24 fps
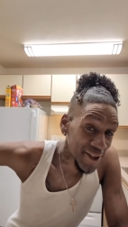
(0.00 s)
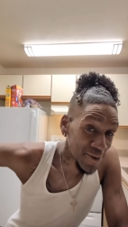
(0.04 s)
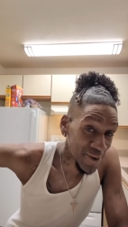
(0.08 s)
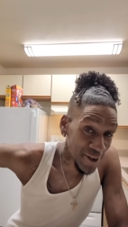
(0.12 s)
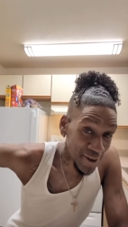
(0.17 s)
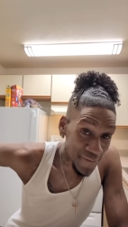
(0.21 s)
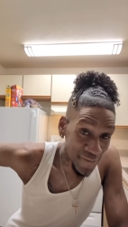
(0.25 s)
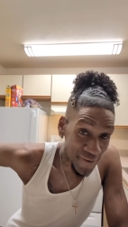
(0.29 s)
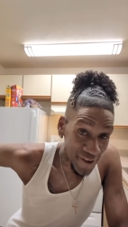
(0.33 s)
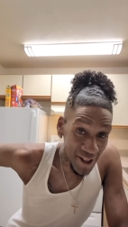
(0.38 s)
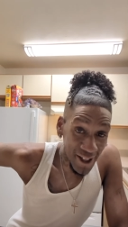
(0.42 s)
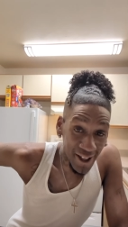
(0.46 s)

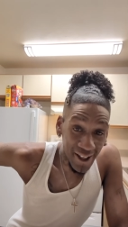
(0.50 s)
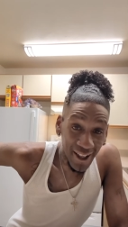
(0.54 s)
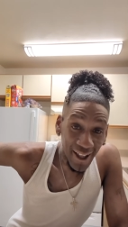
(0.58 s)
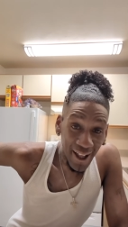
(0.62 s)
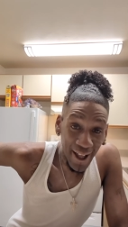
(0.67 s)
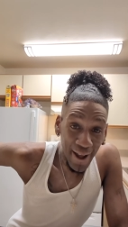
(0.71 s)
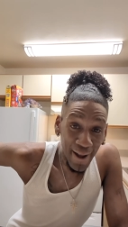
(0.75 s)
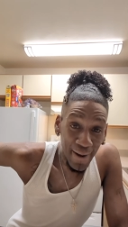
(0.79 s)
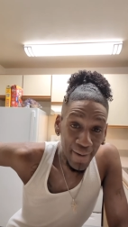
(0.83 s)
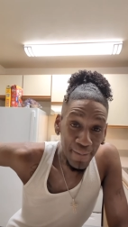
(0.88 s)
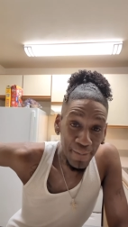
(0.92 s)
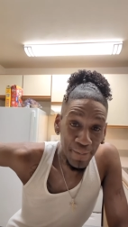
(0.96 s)
what it feel
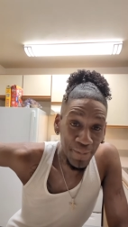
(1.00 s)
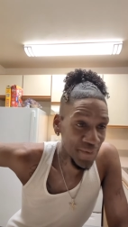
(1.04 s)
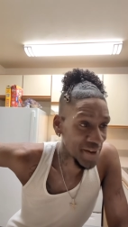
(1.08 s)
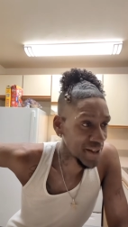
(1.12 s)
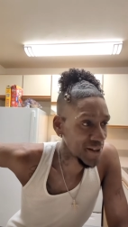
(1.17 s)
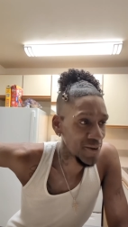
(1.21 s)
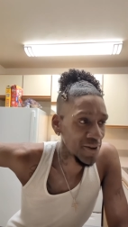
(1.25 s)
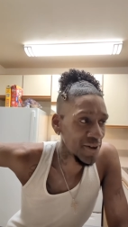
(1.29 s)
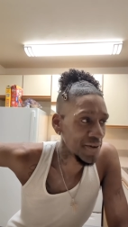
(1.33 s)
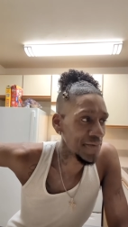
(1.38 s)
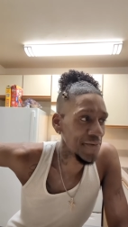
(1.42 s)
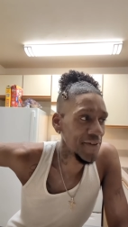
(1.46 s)
like.
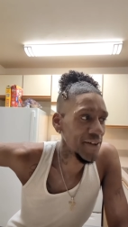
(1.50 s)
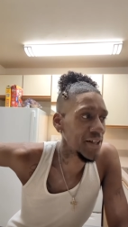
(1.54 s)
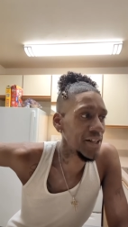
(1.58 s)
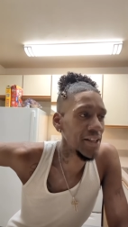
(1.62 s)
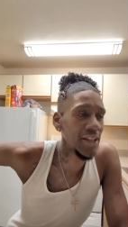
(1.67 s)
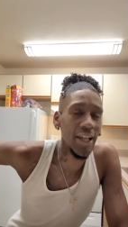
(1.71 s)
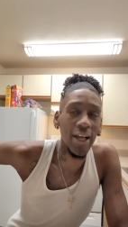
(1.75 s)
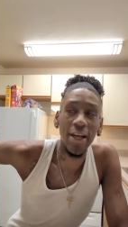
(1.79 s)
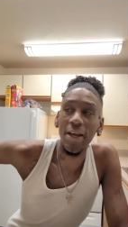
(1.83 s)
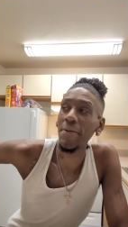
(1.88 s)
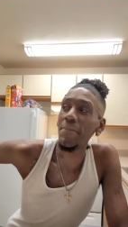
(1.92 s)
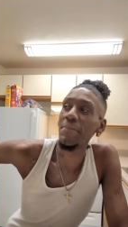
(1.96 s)
That's what it
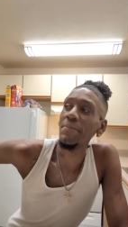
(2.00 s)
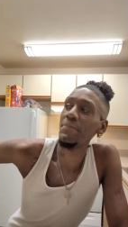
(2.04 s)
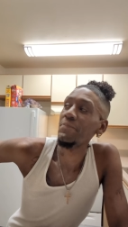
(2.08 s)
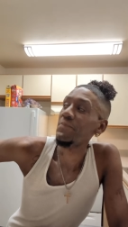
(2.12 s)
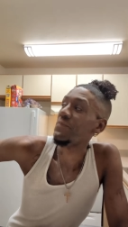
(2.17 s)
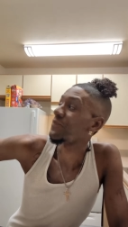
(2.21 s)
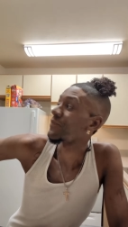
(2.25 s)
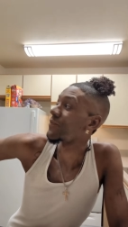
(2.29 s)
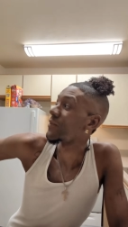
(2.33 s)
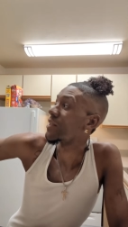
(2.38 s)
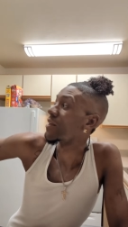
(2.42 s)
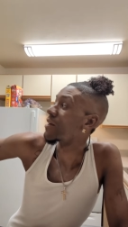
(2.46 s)
feel like.
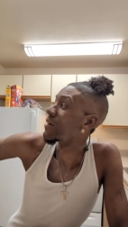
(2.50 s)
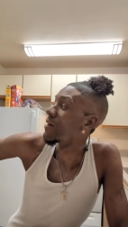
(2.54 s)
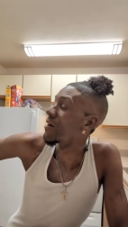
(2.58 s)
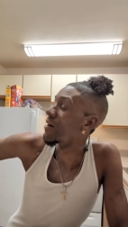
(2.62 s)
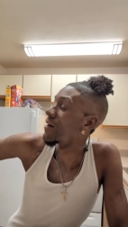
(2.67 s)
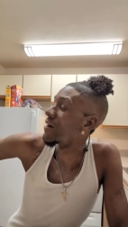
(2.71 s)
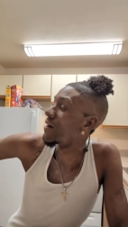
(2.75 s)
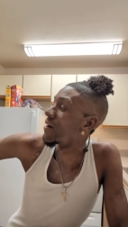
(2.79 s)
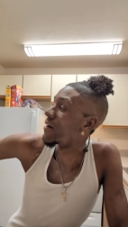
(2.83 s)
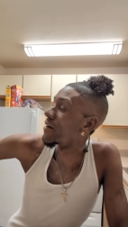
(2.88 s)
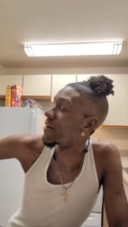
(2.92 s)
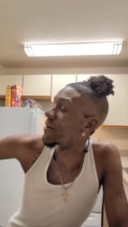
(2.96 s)

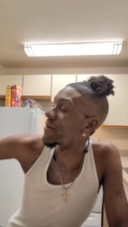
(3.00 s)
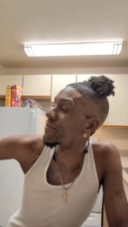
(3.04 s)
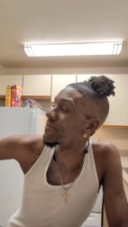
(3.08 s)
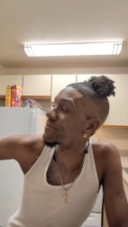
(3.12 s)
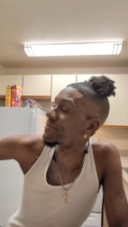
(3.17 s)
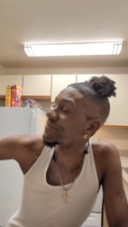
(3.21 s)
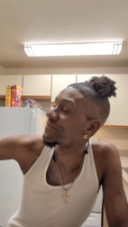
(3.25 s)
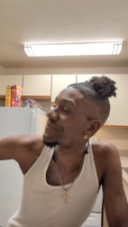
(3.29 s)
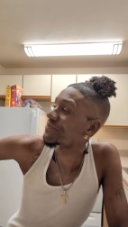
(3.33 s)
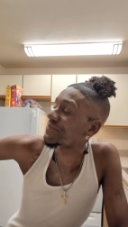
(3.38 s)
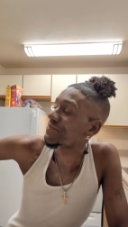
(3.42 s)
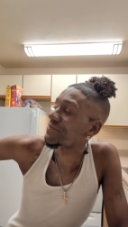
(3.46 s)
Uh
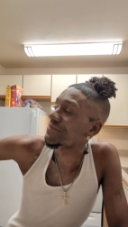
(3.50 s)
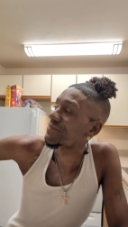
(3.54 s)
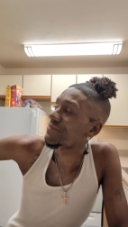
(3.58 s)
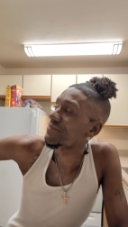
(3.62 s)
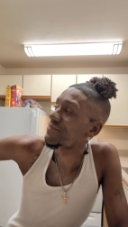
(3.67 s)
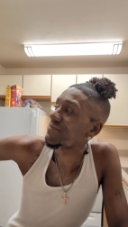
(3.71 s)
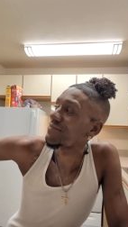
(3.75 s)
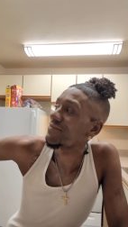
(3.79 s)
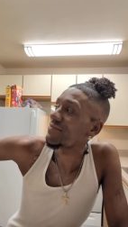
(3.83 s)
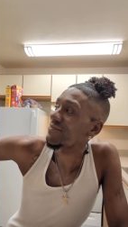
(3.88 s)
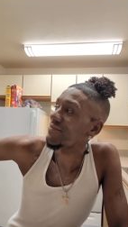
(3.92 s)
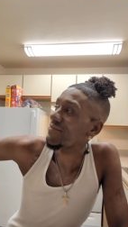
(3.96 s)

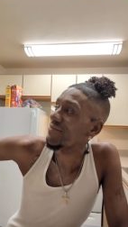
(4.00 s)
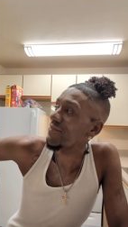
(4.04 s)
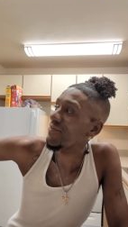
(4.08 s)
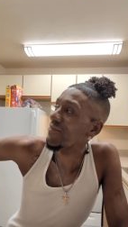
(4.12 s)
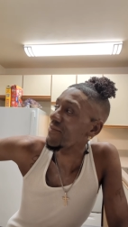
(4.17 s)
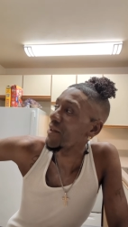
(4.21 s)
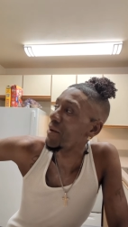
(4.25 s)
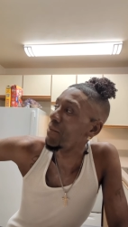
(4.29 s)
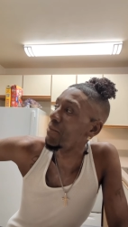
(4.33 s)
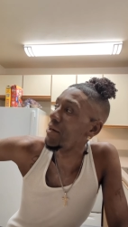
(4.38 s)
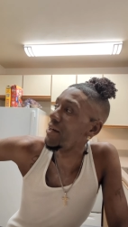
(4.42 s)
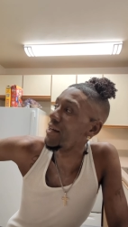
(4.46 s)

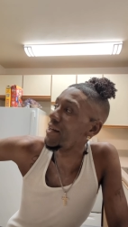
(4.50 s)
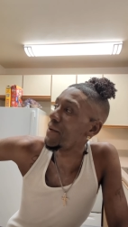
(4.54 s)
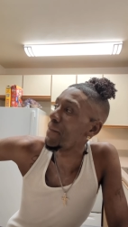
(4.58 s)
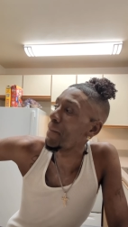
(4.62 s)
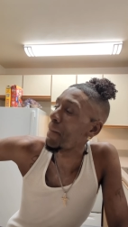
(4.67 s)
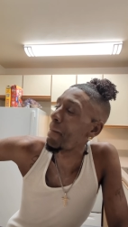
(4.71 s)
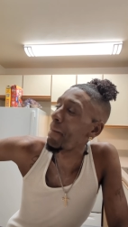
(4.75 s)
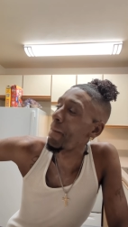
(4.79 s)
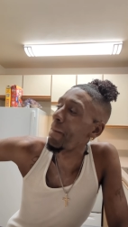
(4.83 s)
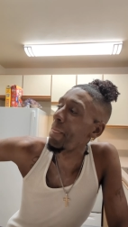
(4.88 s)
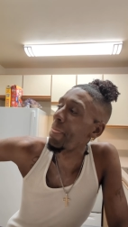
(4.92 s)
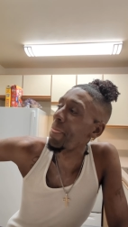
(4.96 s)

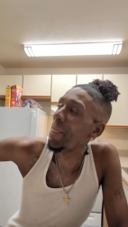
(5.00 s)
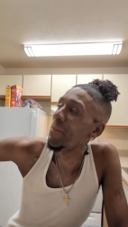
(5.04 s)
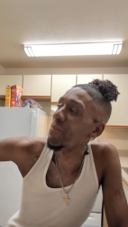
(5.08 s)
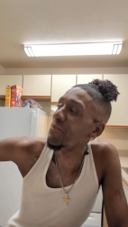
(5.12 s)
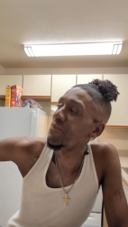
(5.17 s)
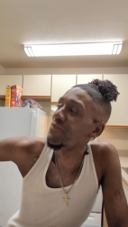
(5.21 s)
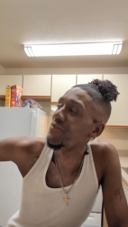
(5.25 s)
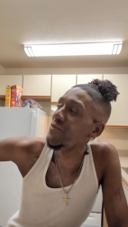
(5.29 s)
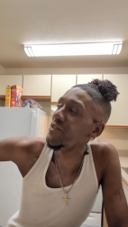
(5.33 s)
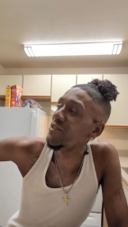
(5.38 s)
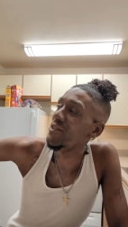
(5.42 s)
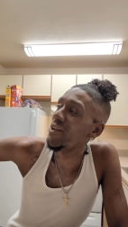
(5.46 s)
but
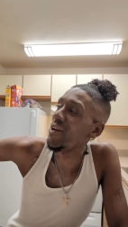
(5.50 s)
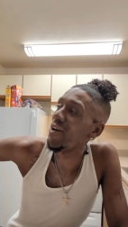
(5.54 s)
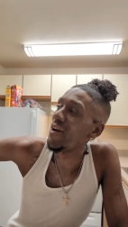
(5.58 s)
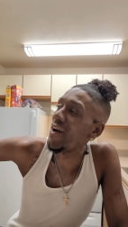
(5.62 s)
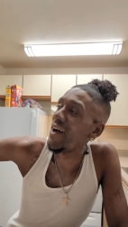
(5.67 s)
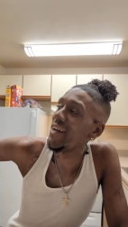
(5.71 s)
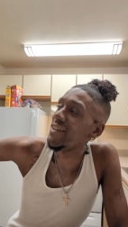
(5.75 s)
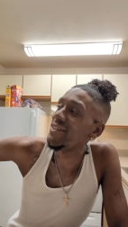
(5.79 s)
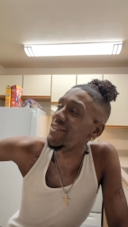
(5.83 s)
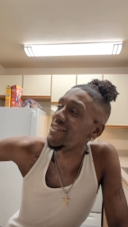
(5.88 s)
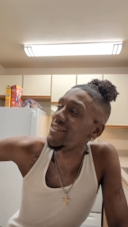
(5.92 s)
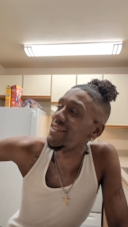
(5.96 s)
you
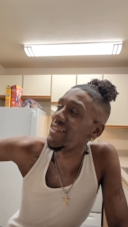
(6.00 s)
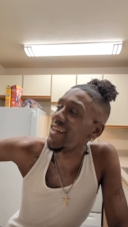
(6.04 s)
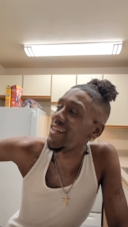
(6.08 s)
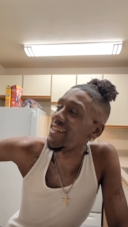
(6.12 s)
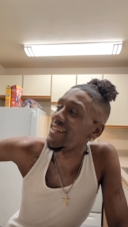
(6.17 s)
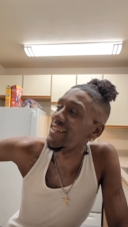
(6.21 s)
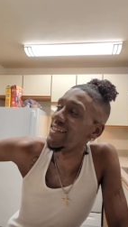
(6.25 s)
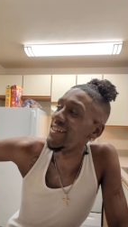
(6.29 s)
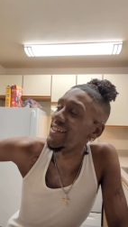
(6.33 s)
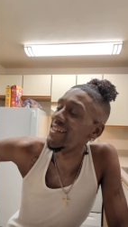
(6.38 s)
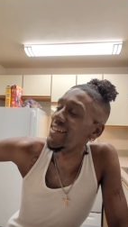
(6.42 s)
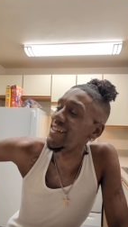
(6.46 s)
know, I just
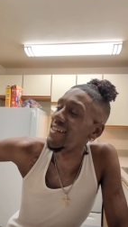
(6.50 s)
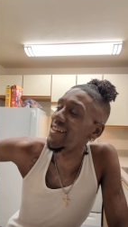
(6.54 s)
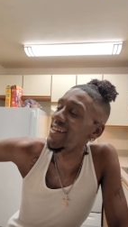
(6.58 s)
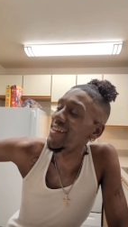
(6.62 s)
had to